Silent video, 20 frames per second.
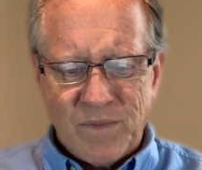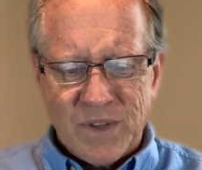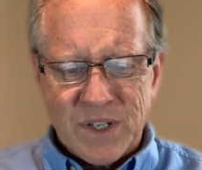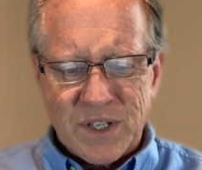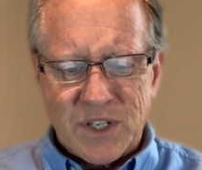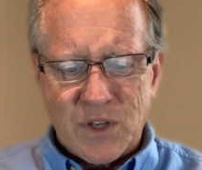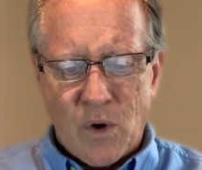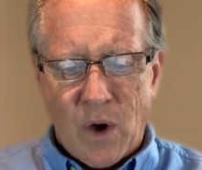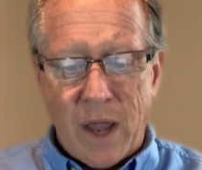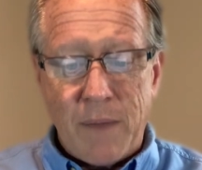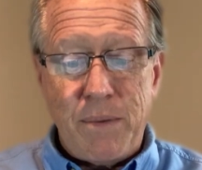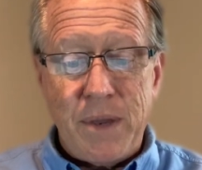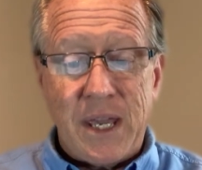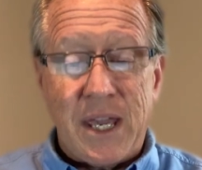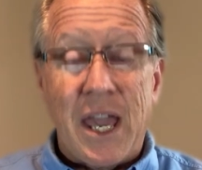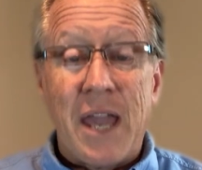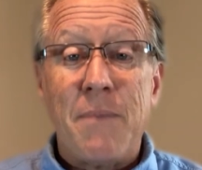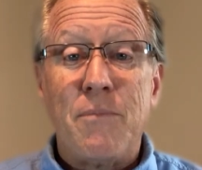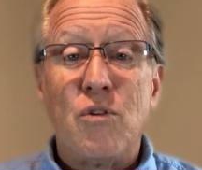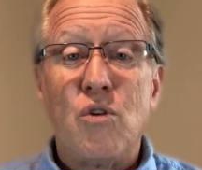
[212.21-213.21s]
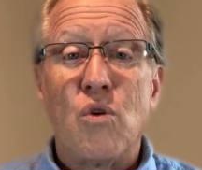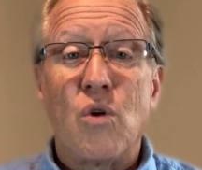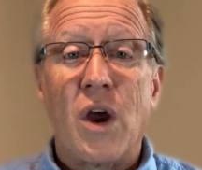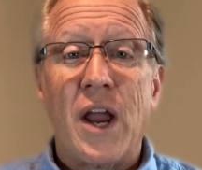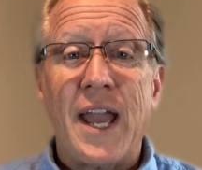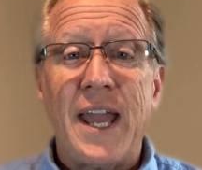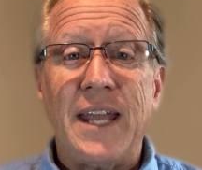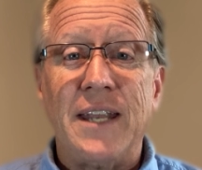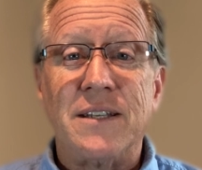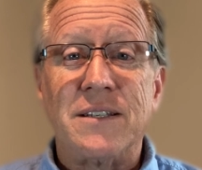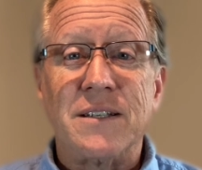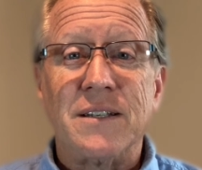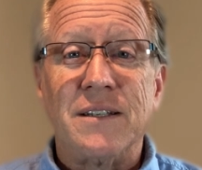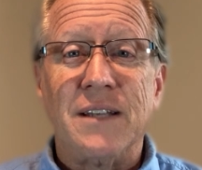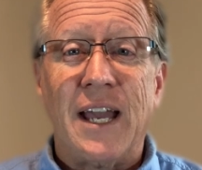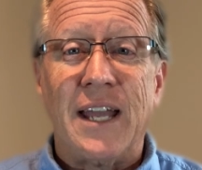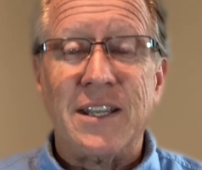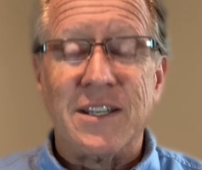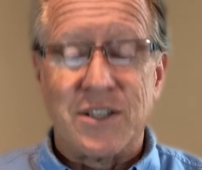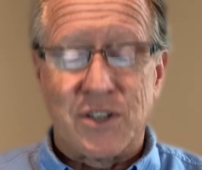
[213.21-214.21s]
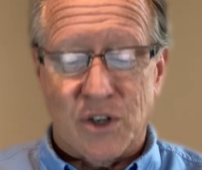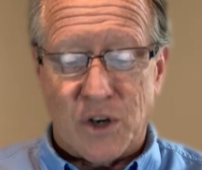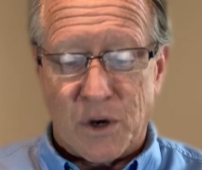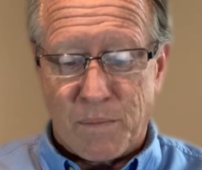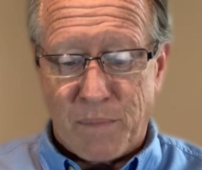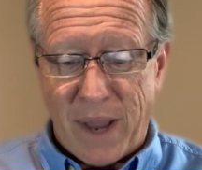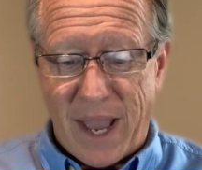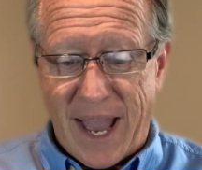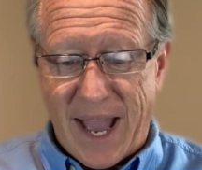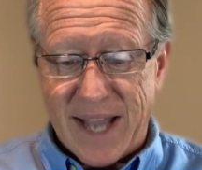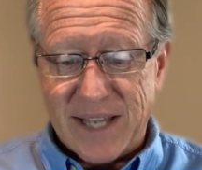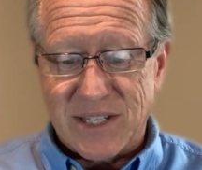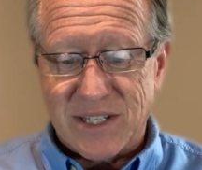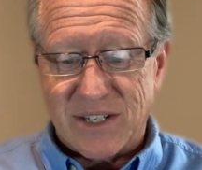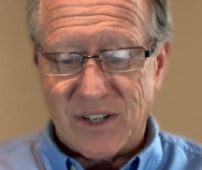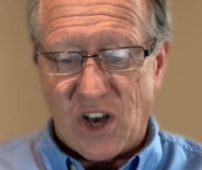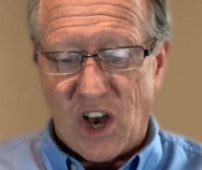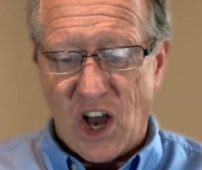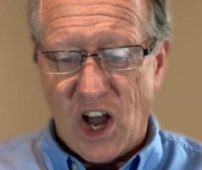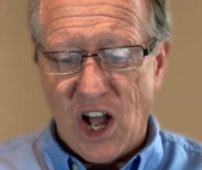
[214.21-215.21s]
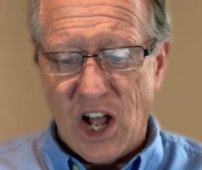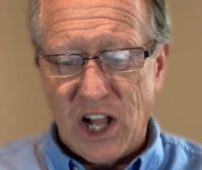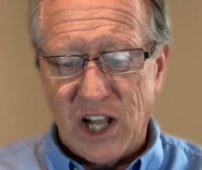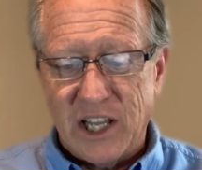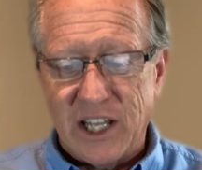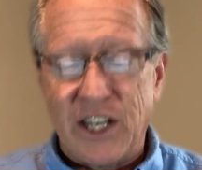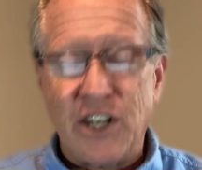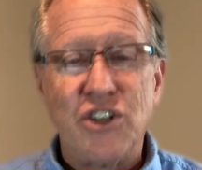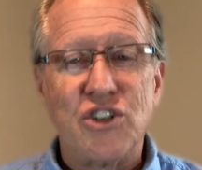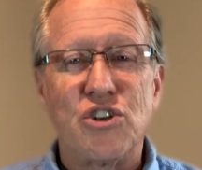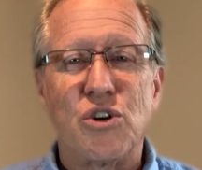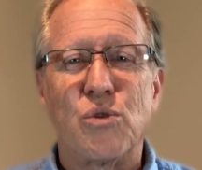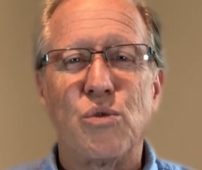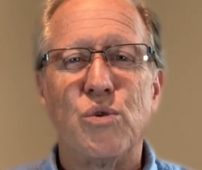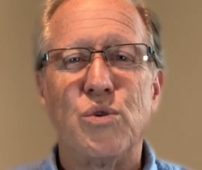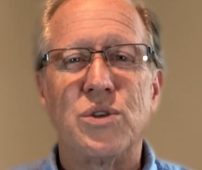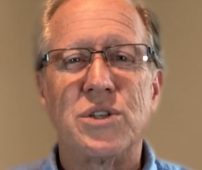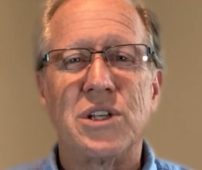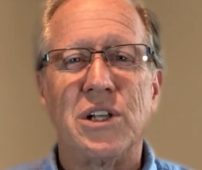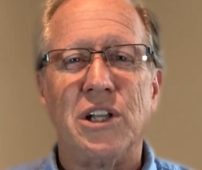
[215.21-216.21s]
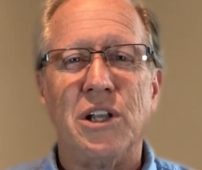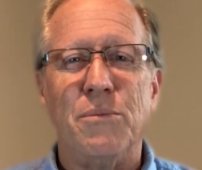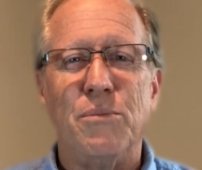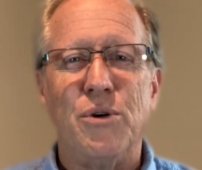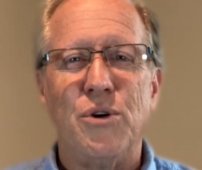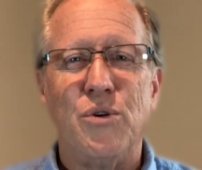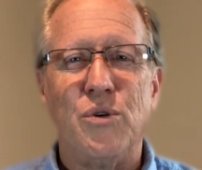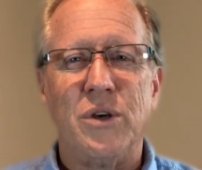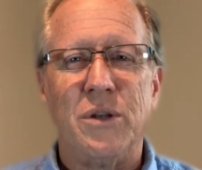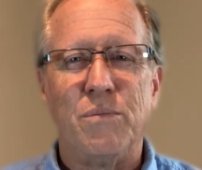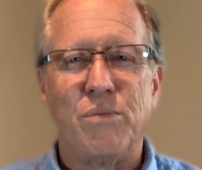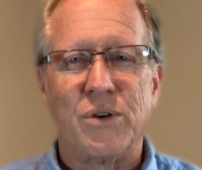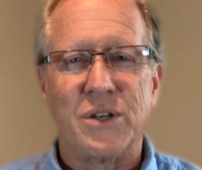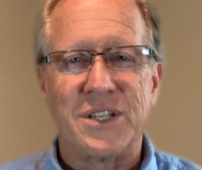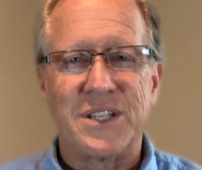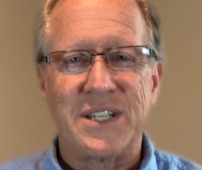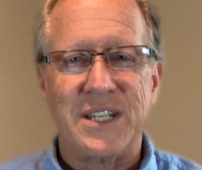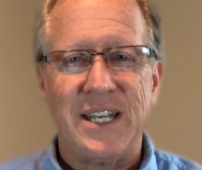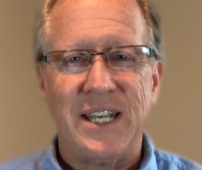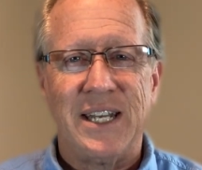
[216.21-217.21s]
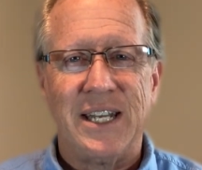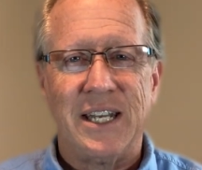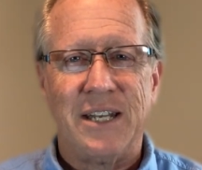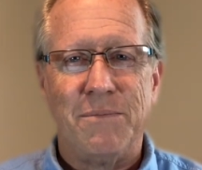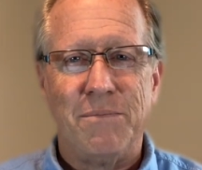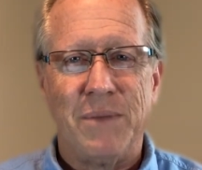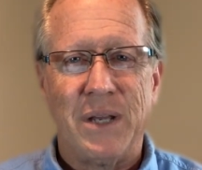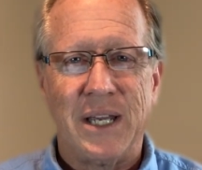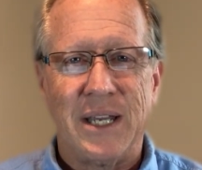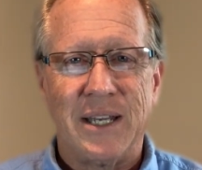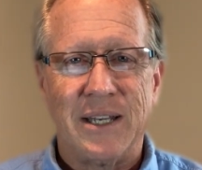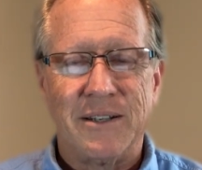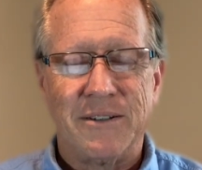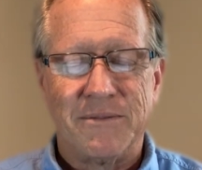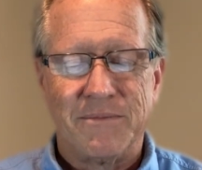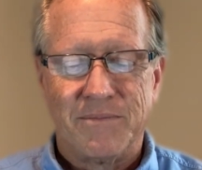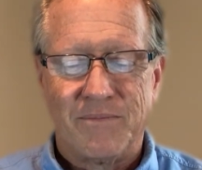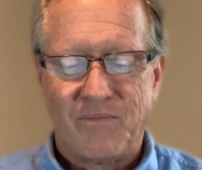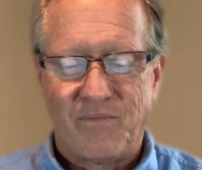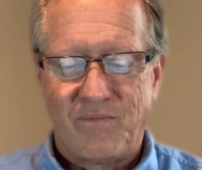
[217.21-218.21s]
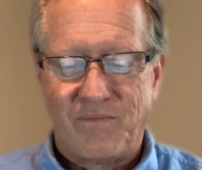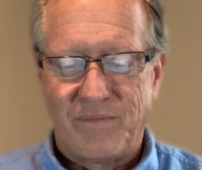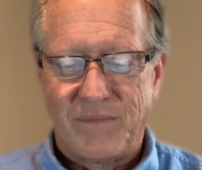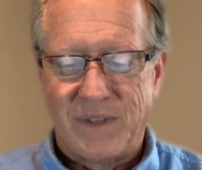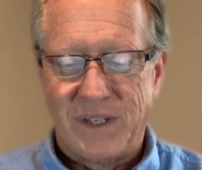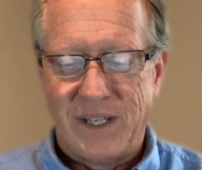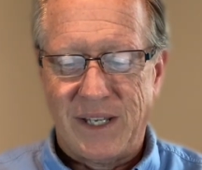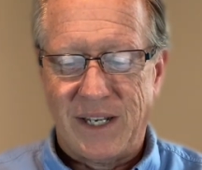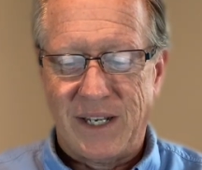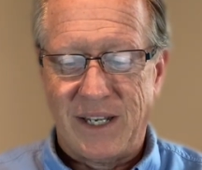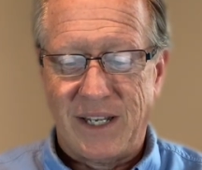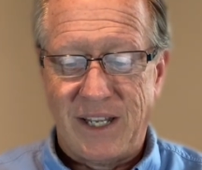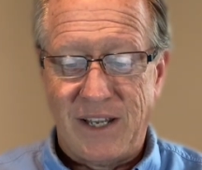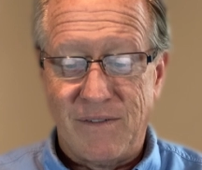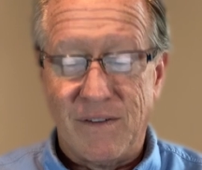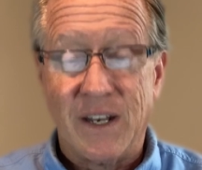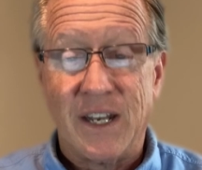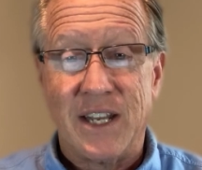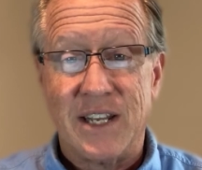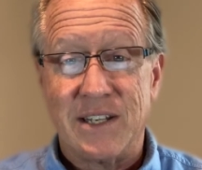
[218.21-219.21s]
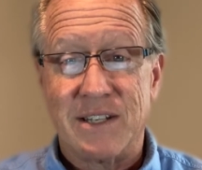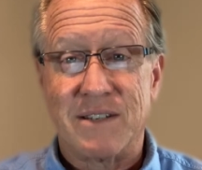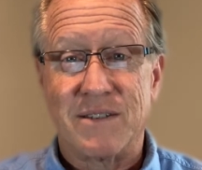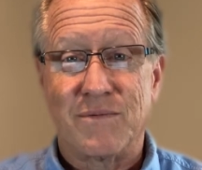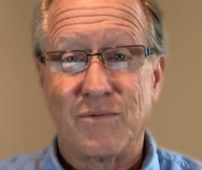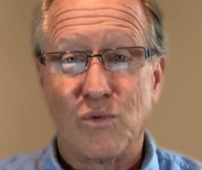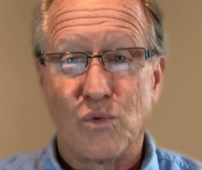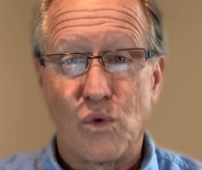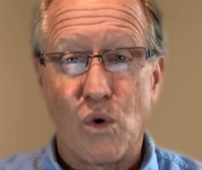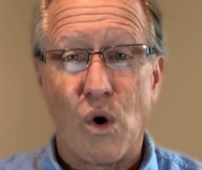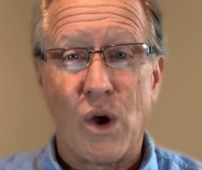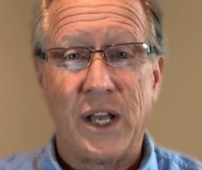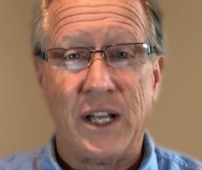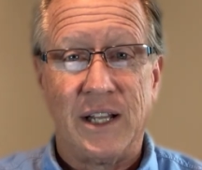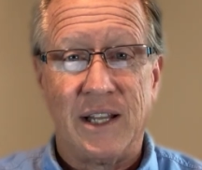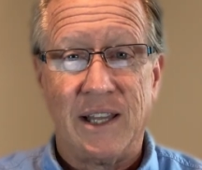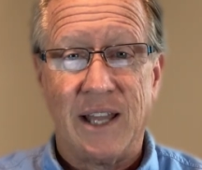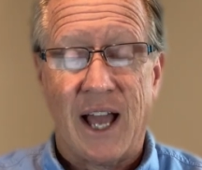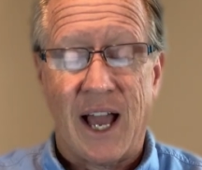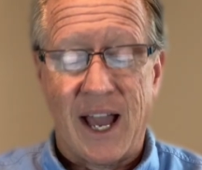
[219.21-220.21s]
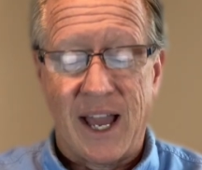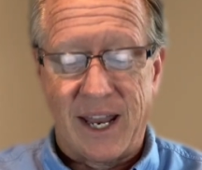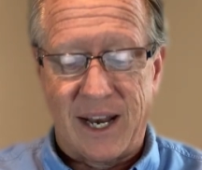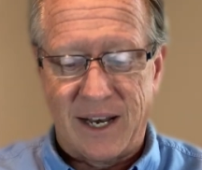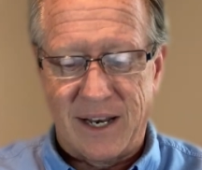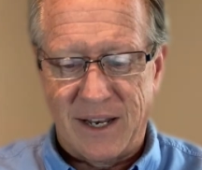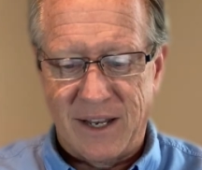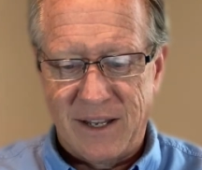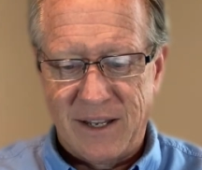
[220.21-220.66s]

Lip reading: "So I became great and surpassed all in Jerusalem who had preceded me," and even his royal line.